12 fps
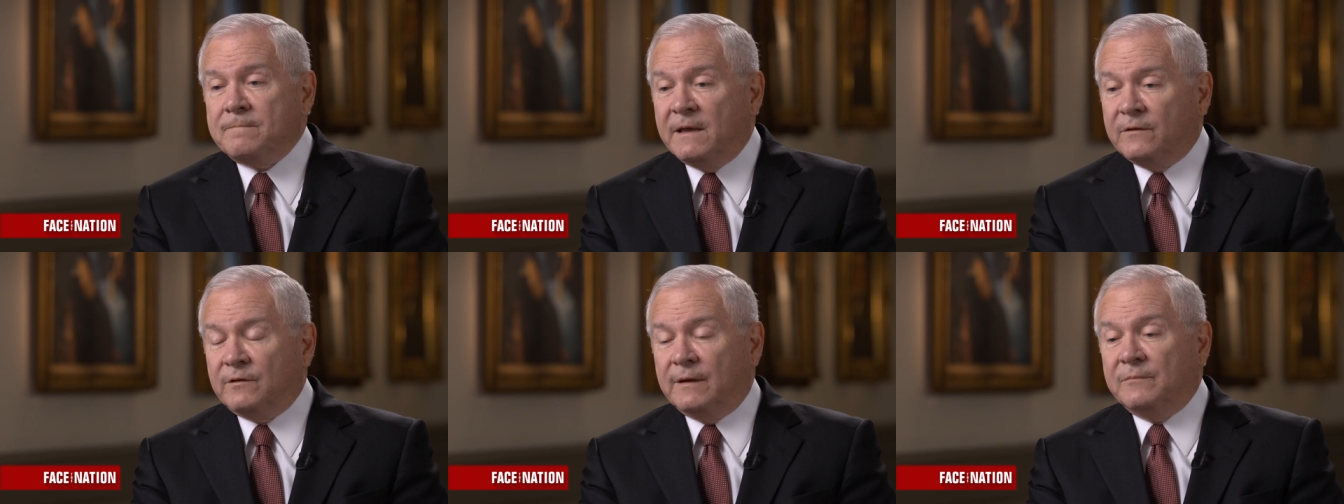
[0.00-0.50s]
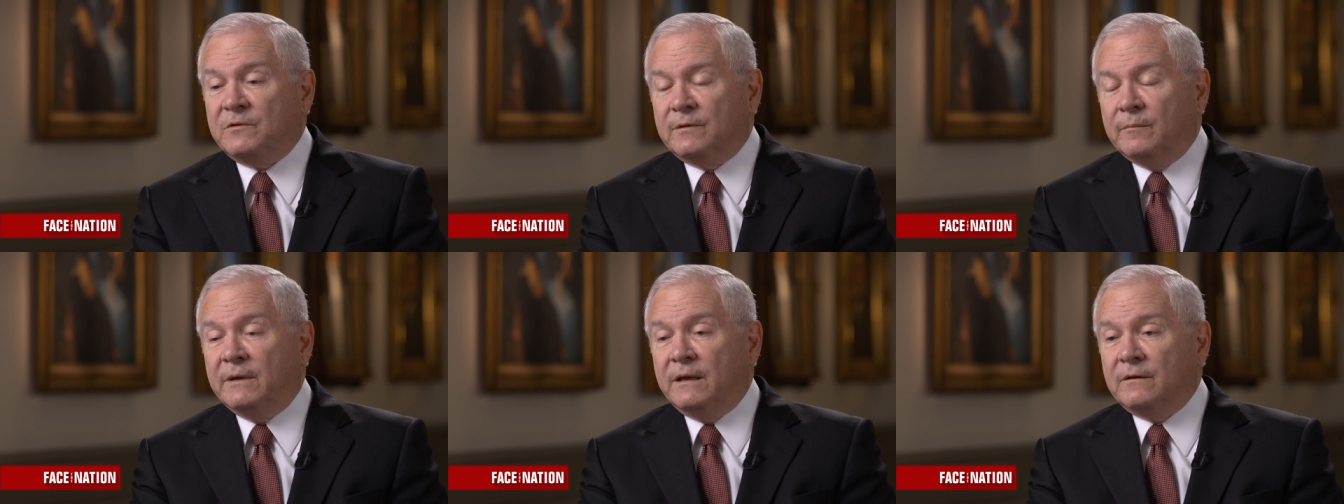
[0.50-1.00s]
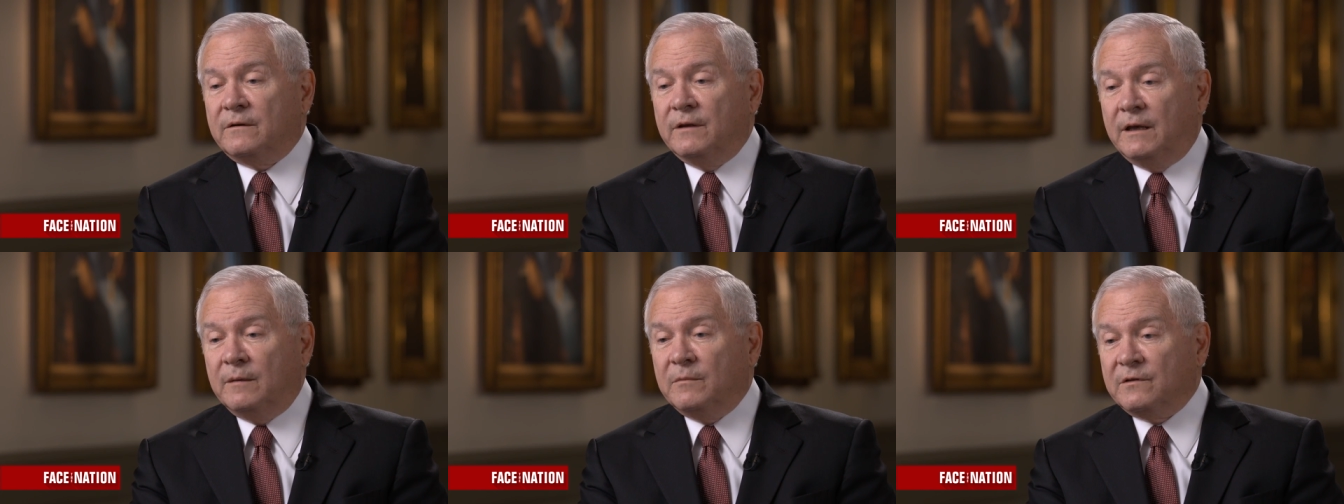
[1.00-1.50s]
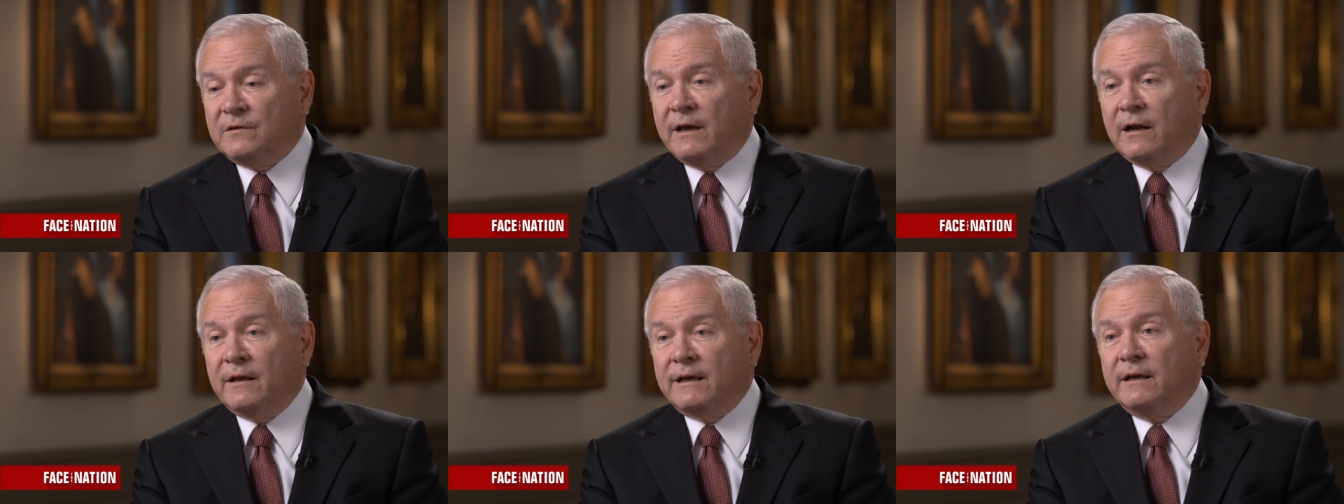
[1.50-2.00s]
it seems to me the team is
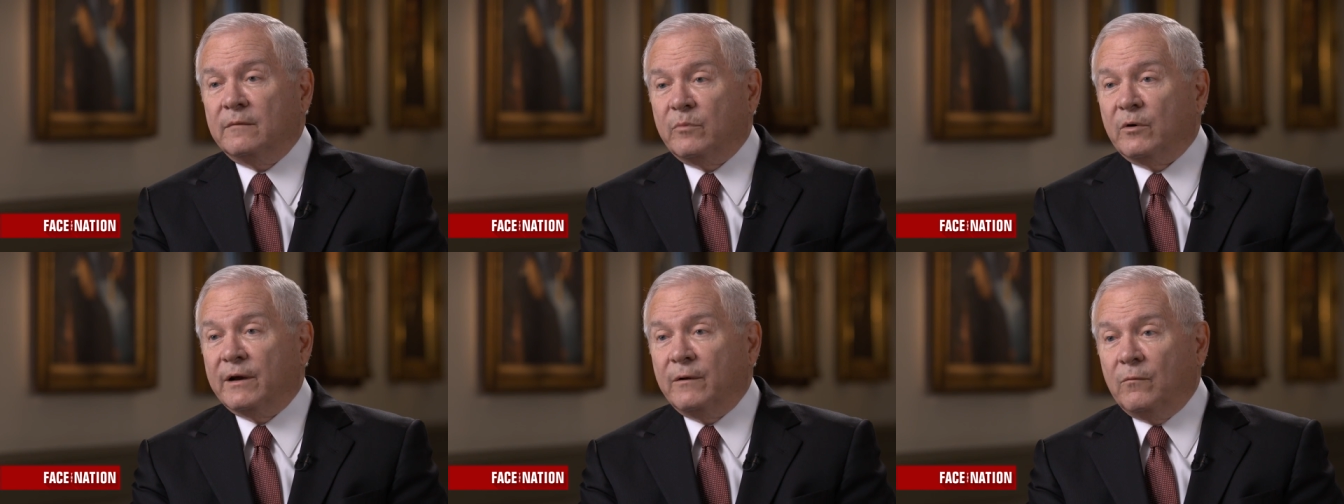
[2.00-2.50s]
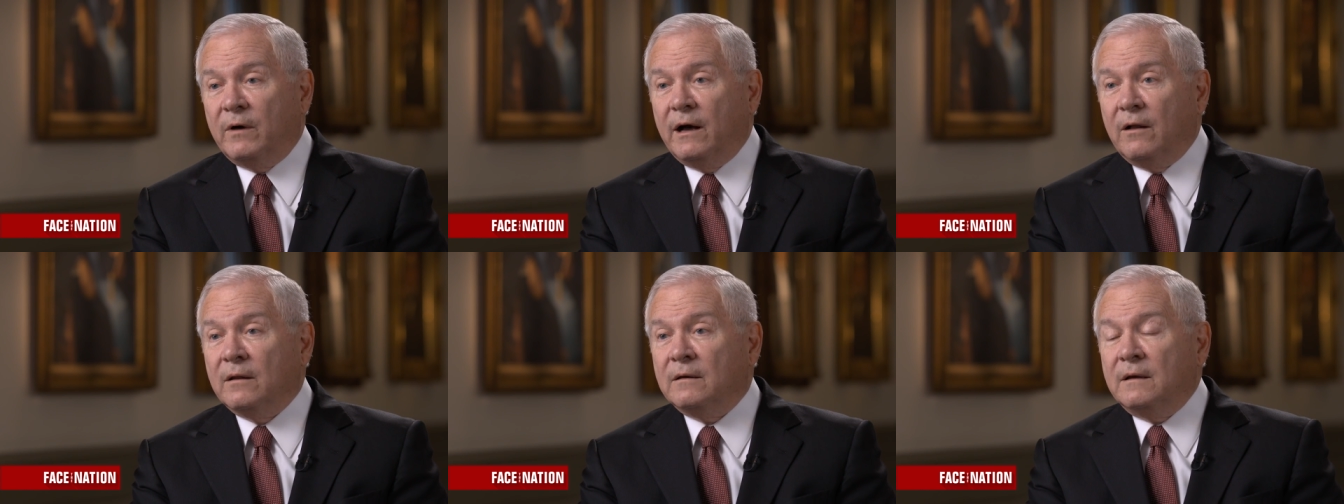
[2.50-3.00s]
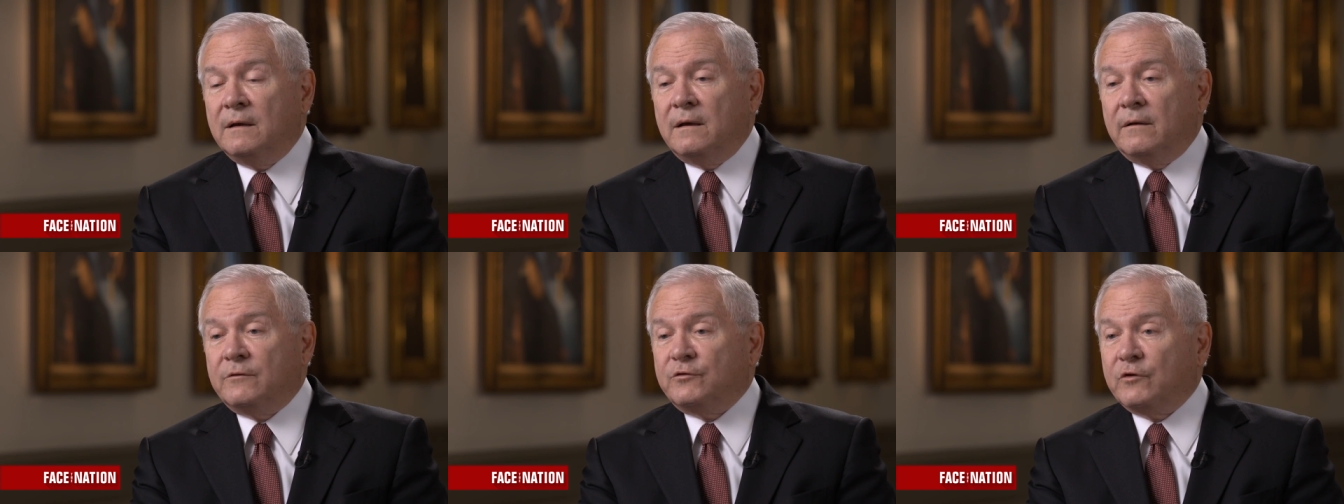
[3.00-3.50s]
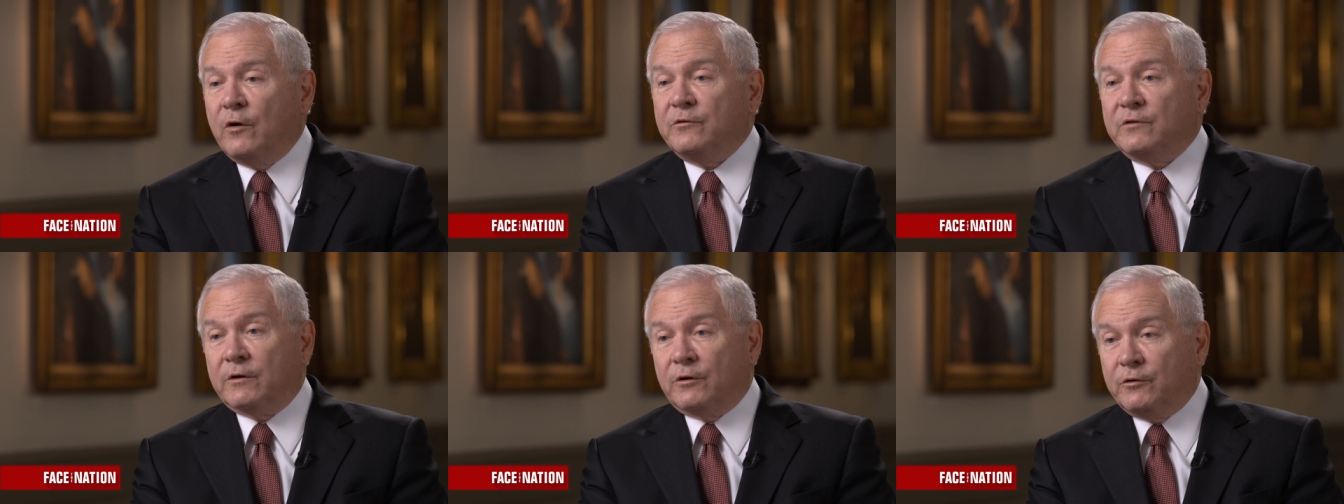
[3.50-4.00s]
settling in pretty well,
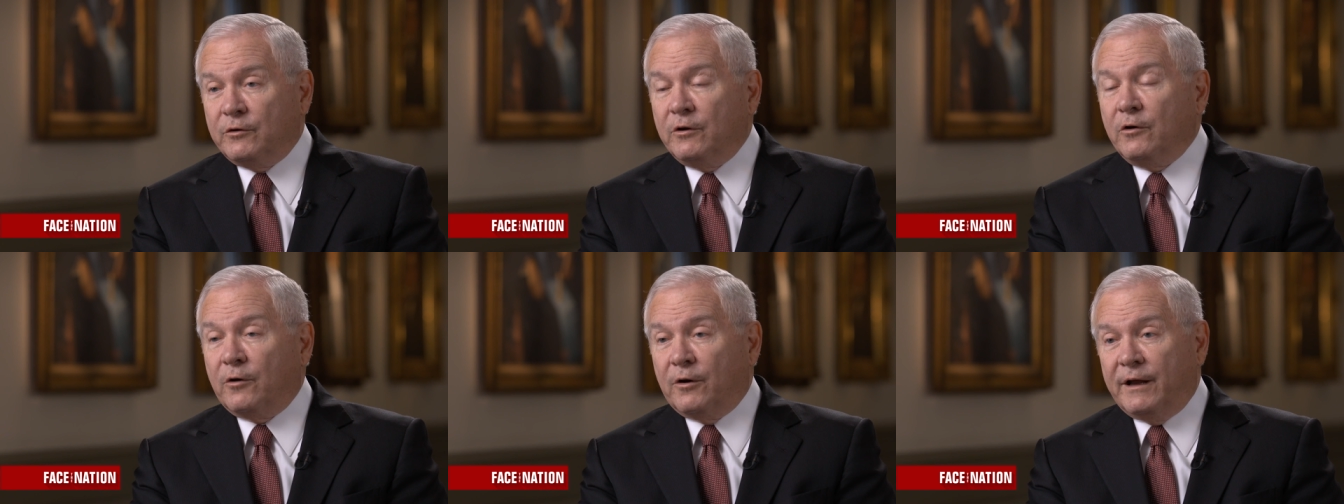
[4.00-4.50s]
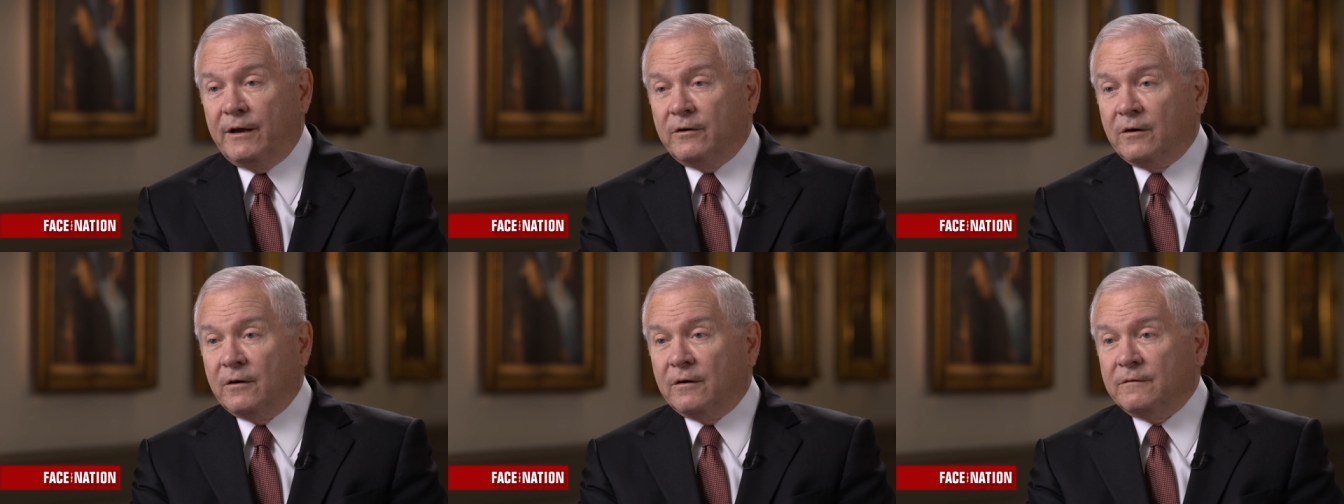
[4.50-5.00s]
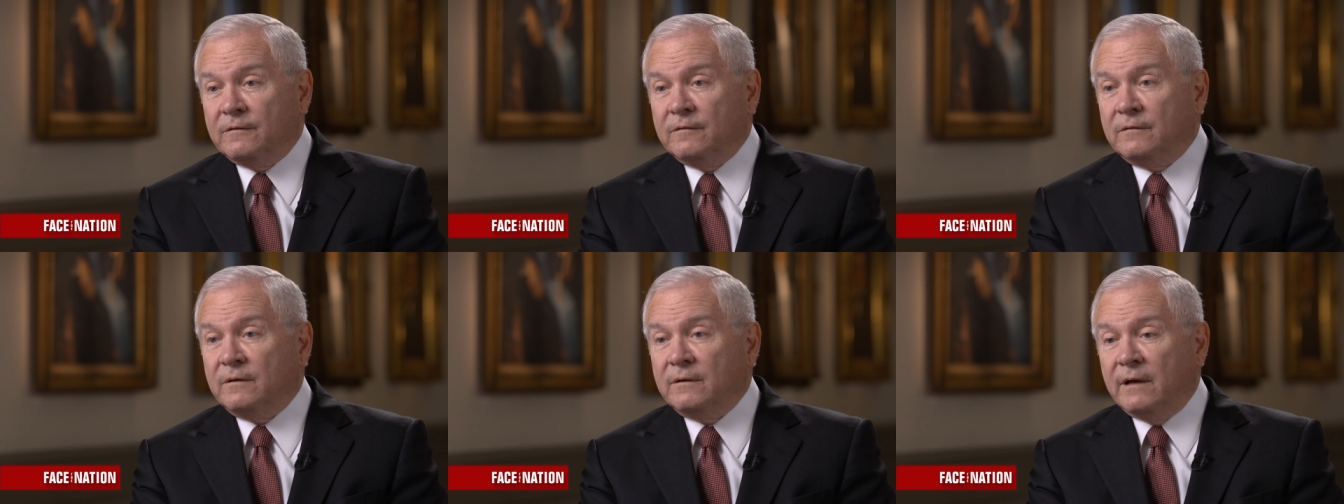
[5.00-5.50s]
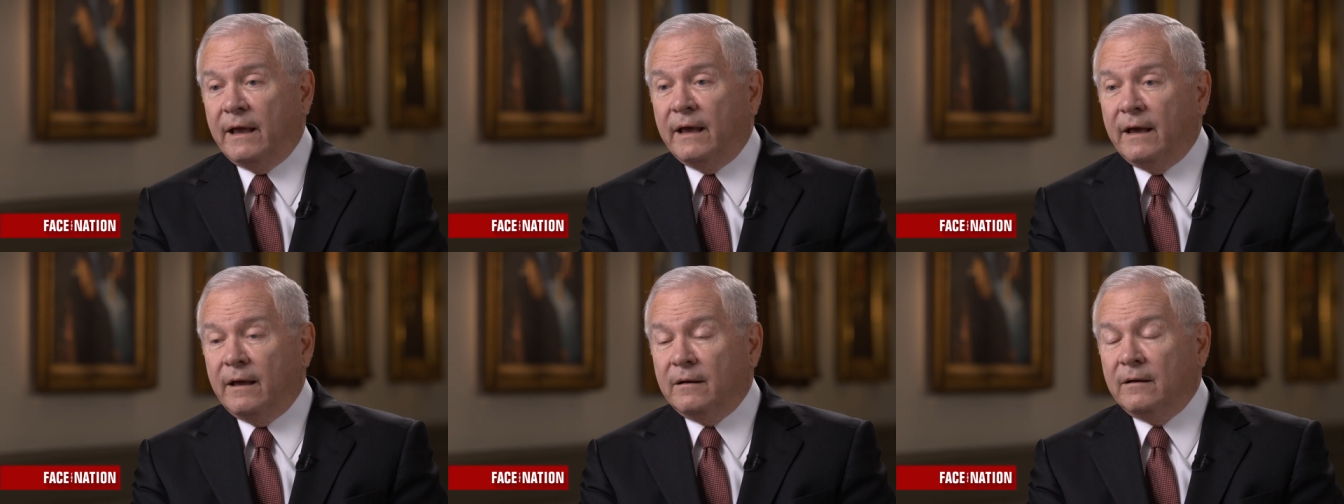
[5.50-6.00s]
shows a good learning curve,
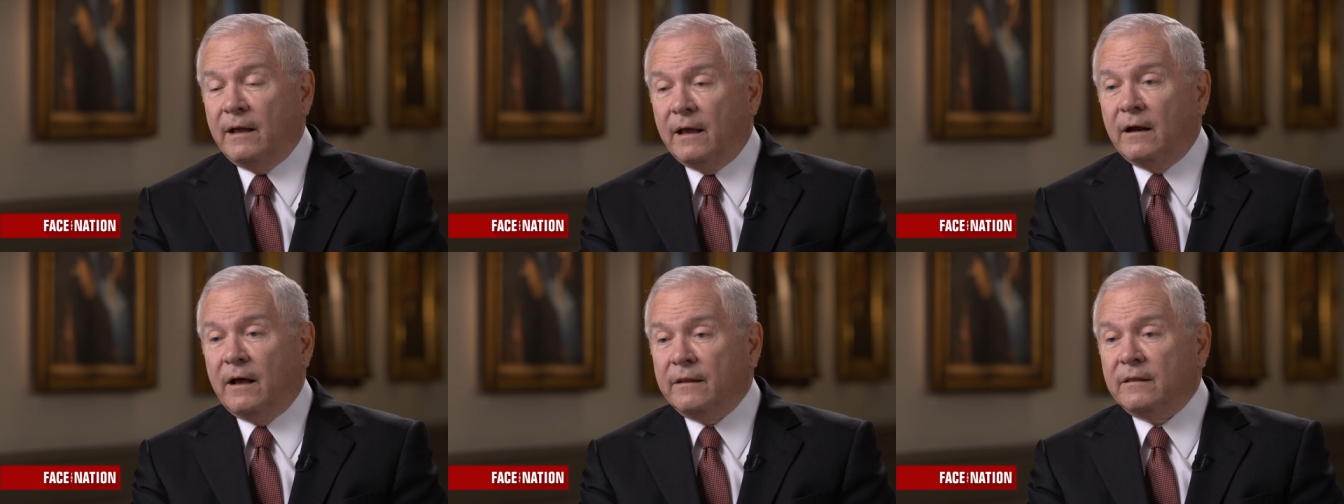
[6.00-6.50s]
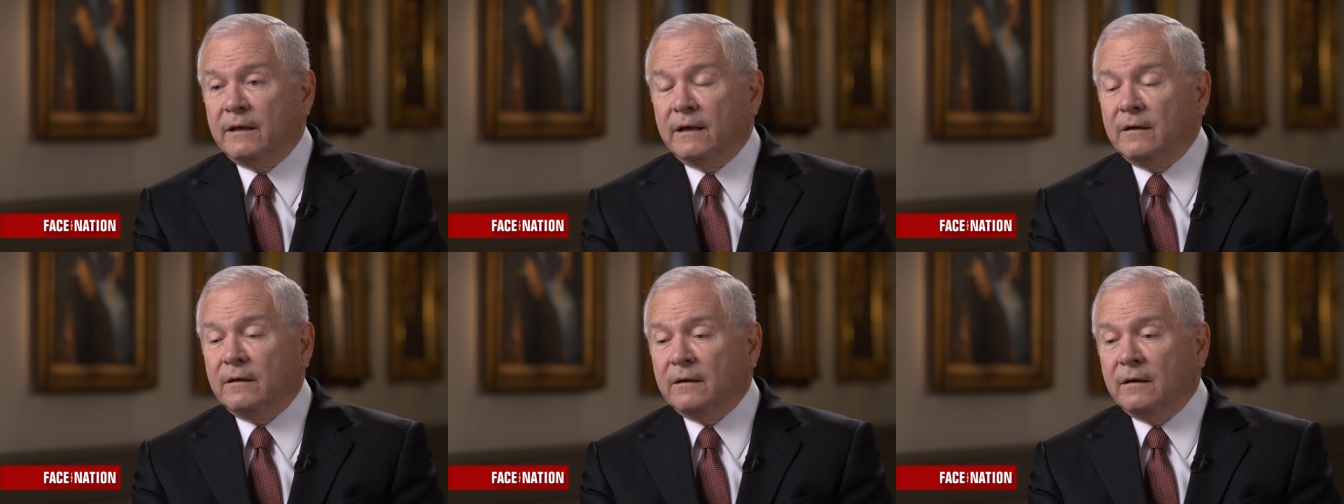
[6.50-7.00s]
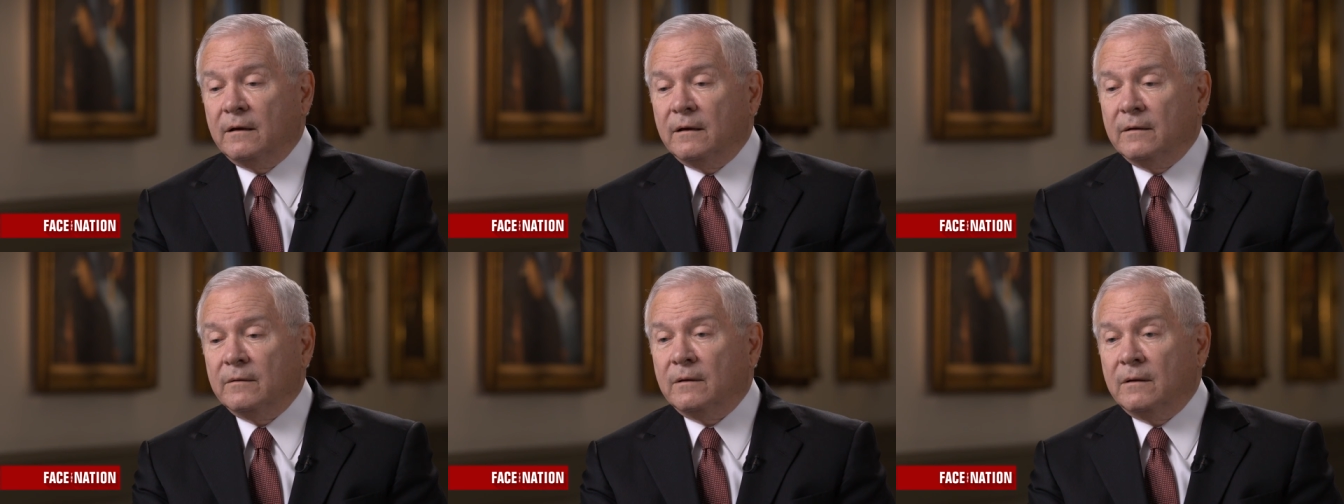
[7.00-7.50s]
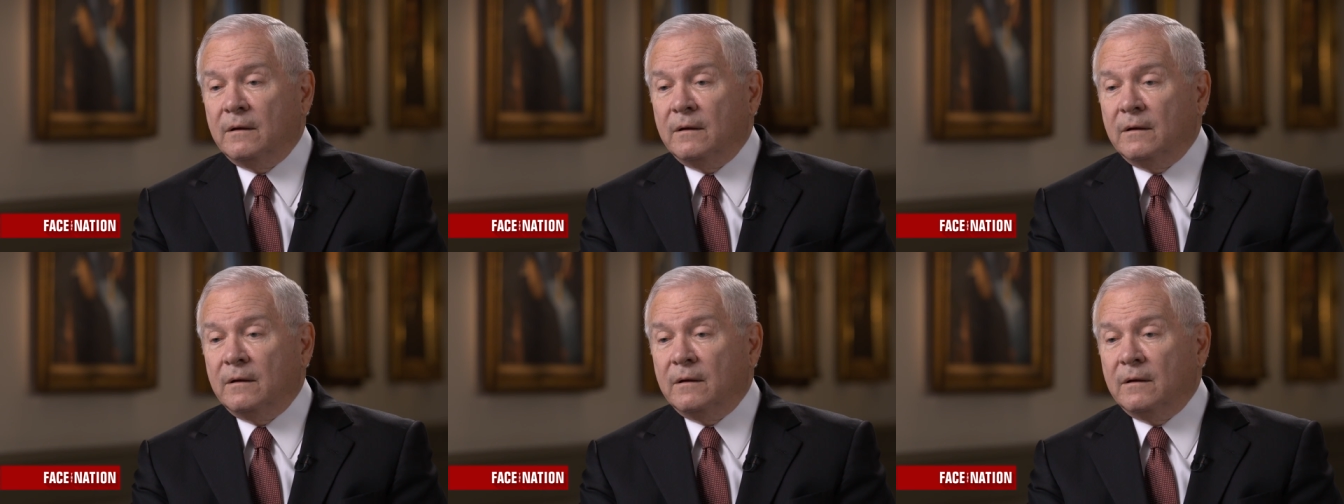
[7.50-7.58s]
and and I think uh,